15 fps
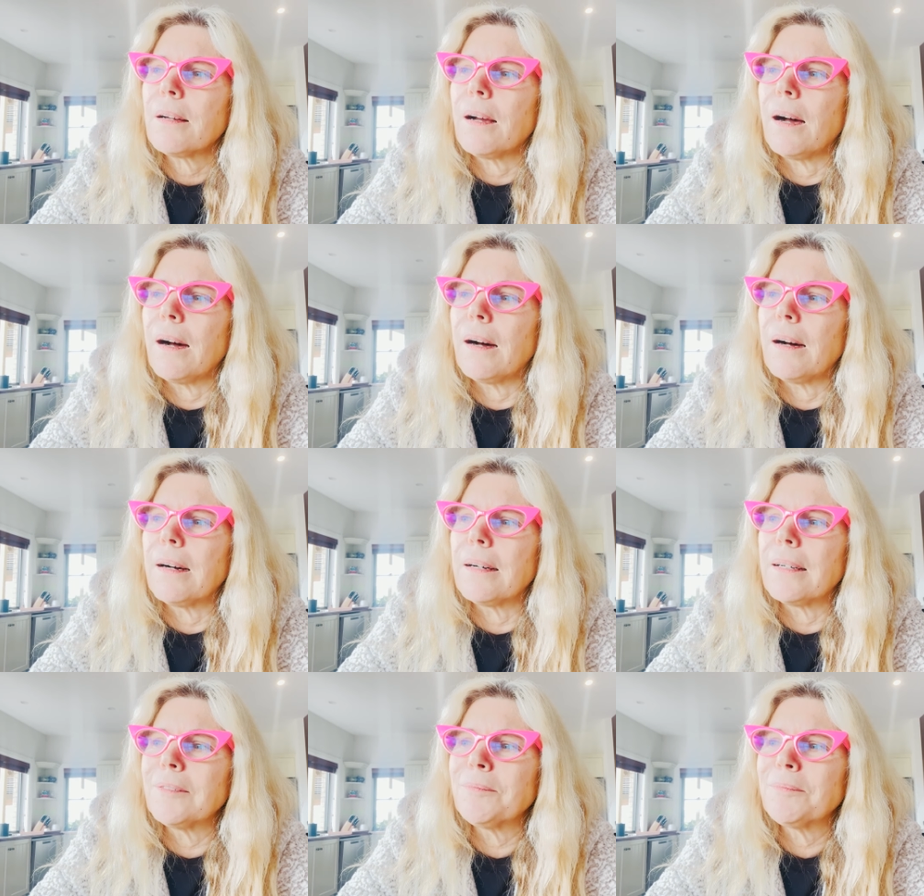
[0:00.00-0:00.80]

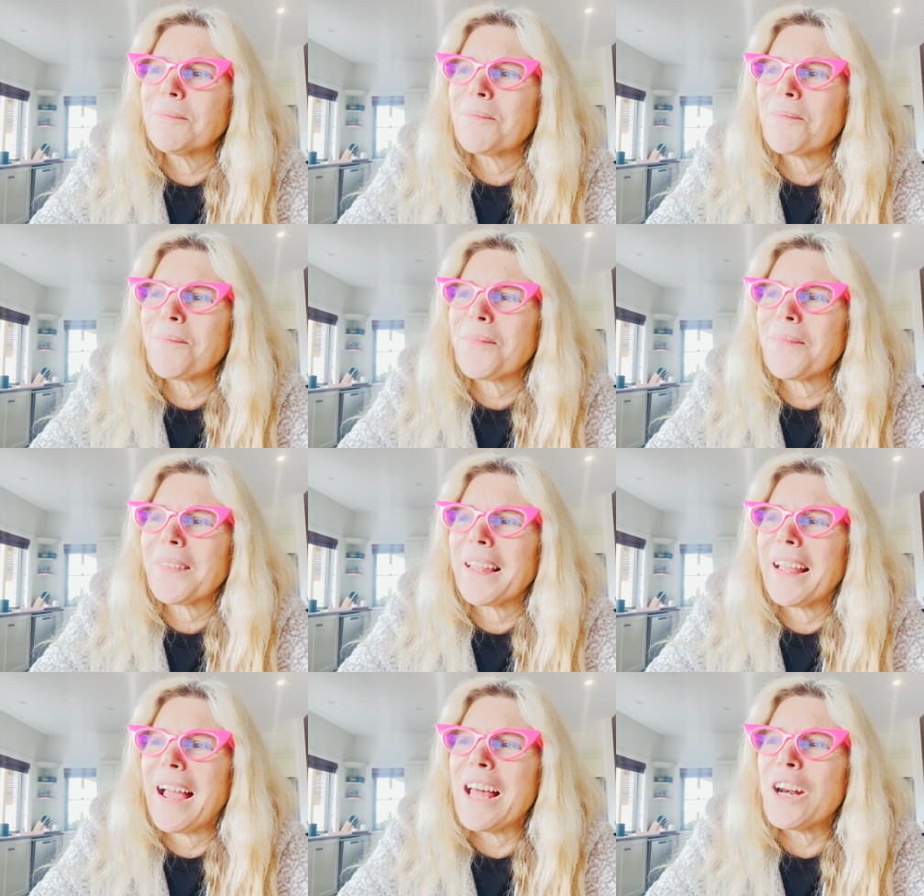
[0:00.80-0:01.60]
Uh,
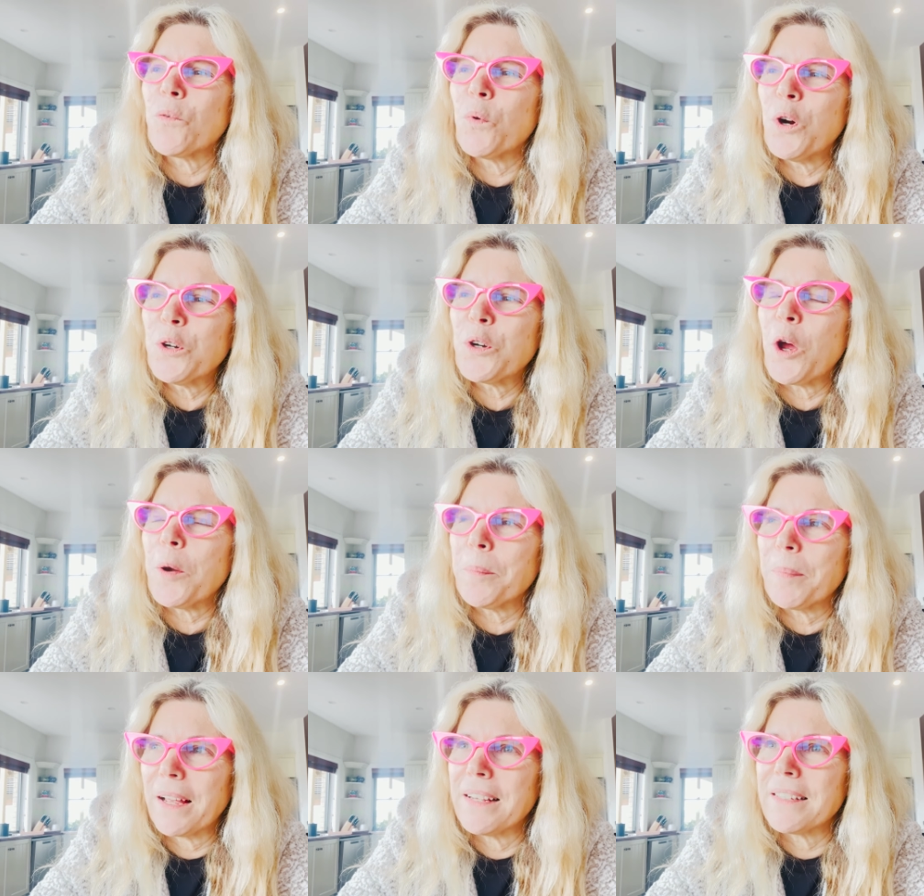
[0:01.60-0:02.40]
at a well
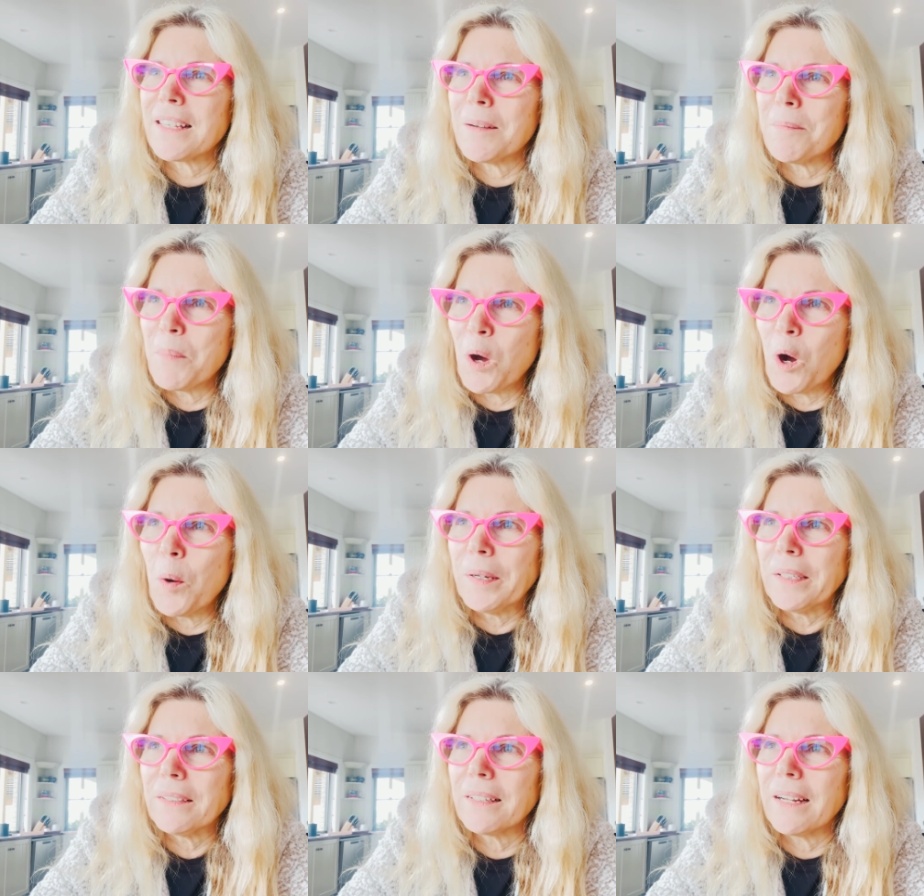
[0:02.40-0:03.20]
known place at
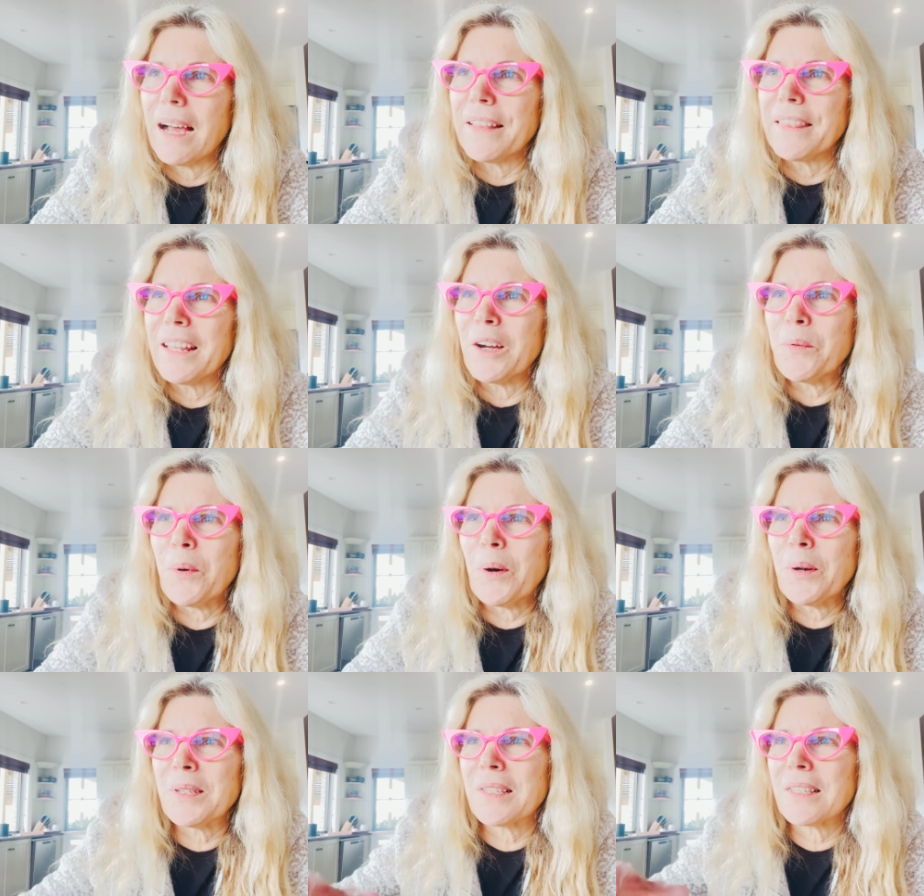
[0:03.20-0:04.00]
Melbourne, and there
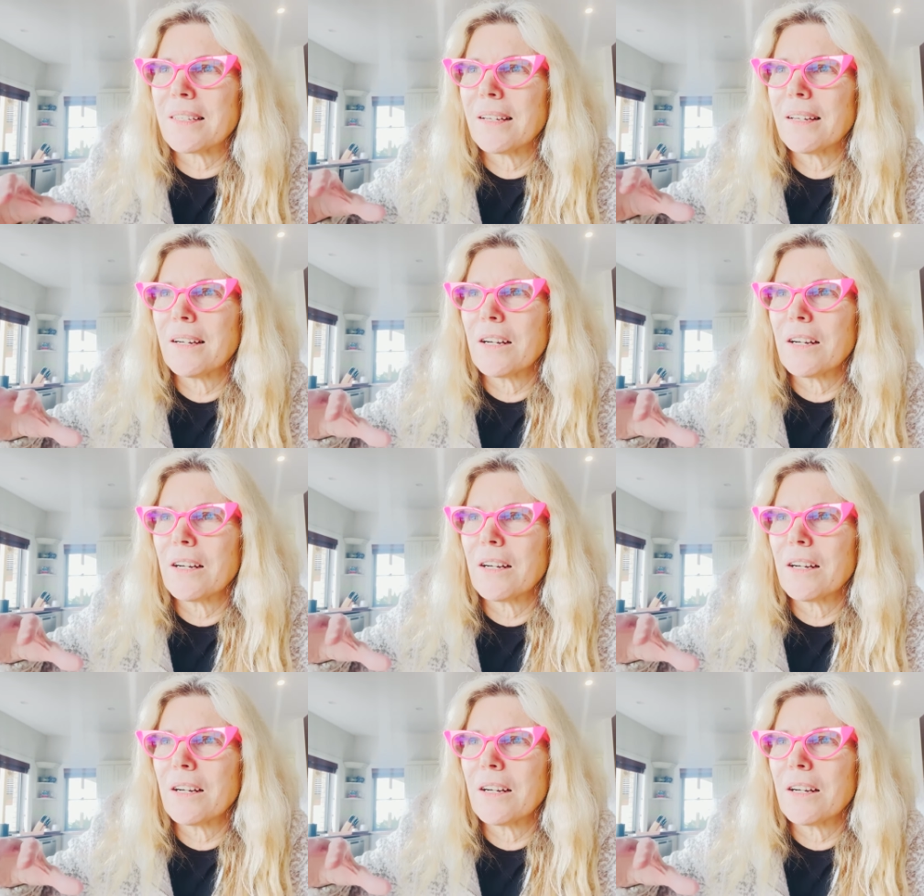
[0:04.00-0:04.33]
was